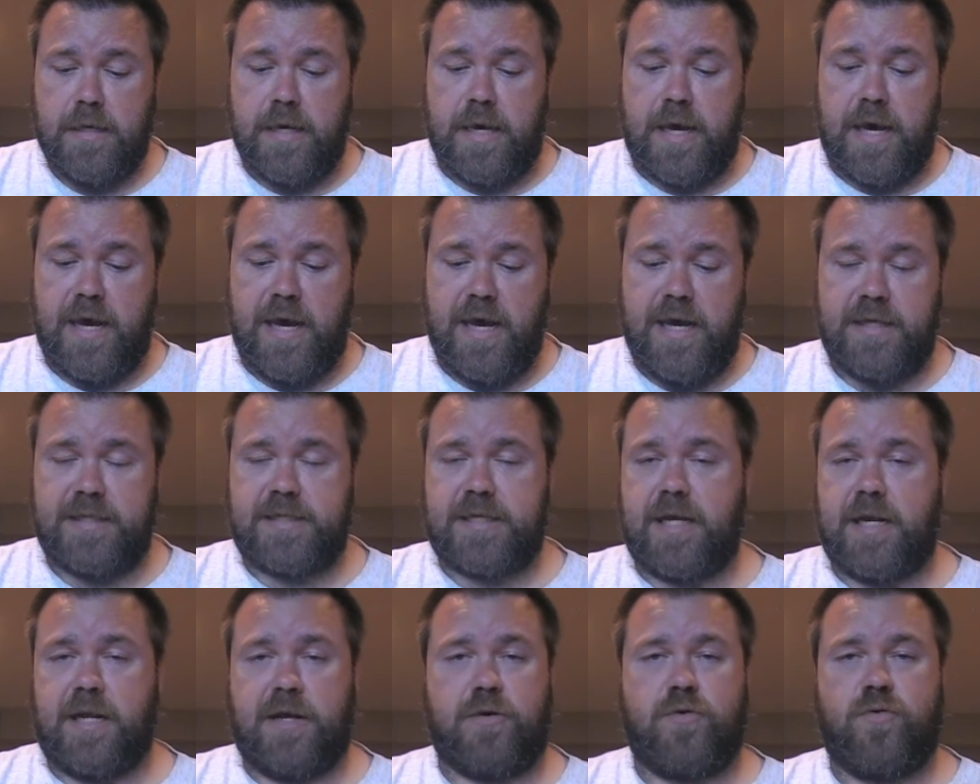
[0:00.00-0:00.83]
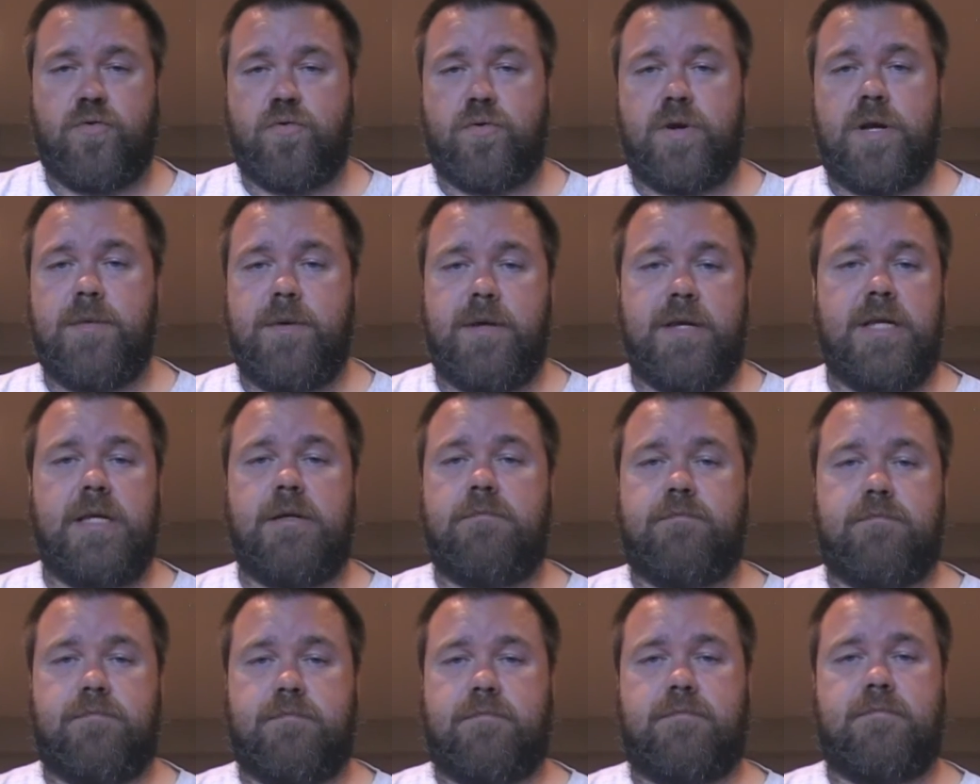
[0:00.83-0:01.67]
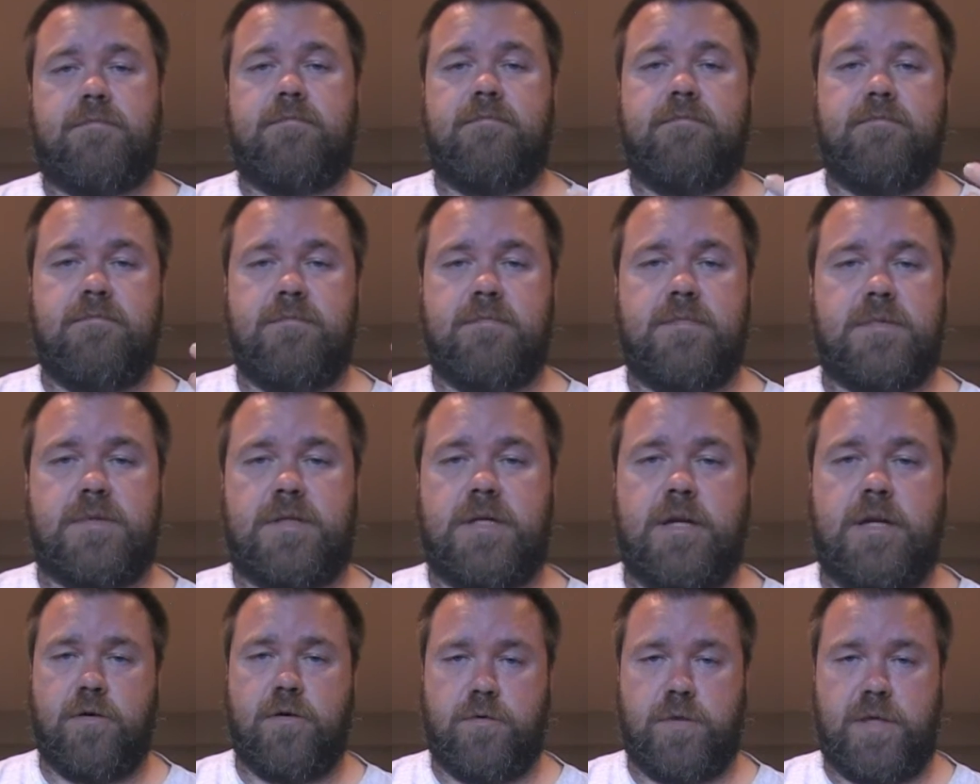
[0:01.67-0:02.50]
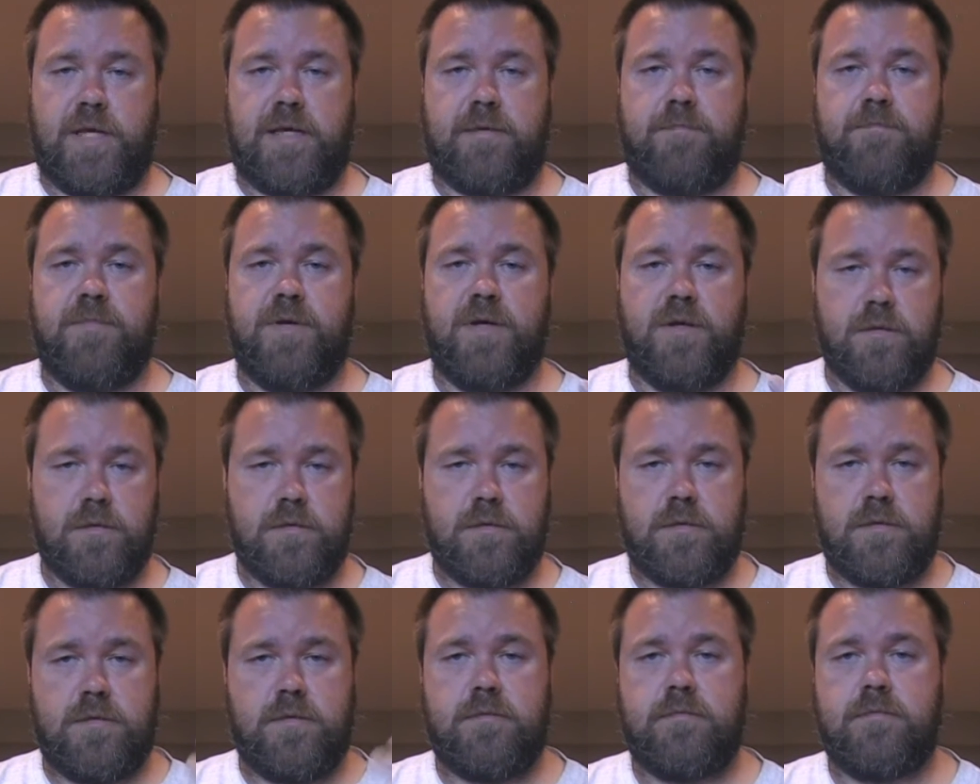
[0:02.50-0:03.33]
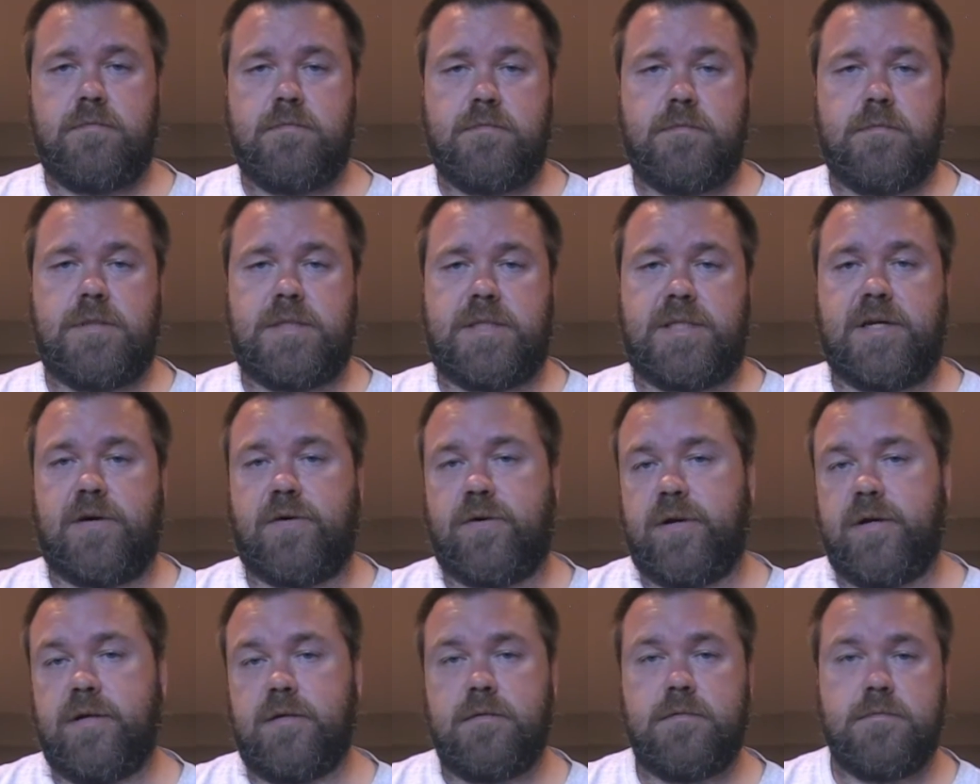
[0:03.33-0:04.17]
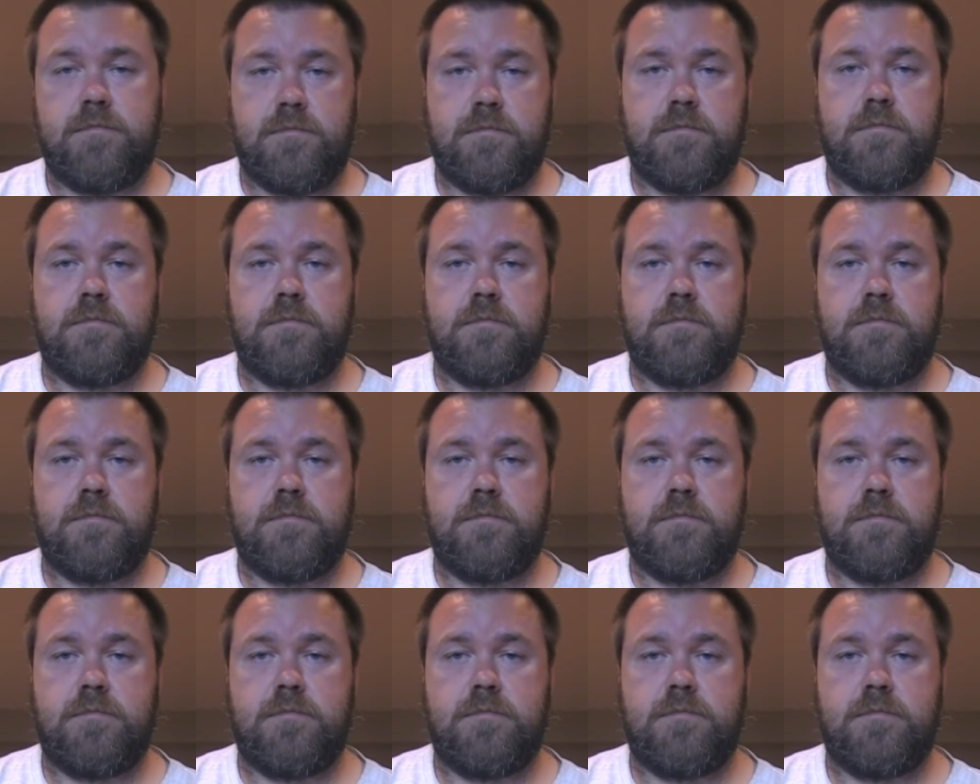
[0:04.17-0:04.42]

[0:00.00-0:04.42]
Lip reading: It's got a creamy, you like milk cereal.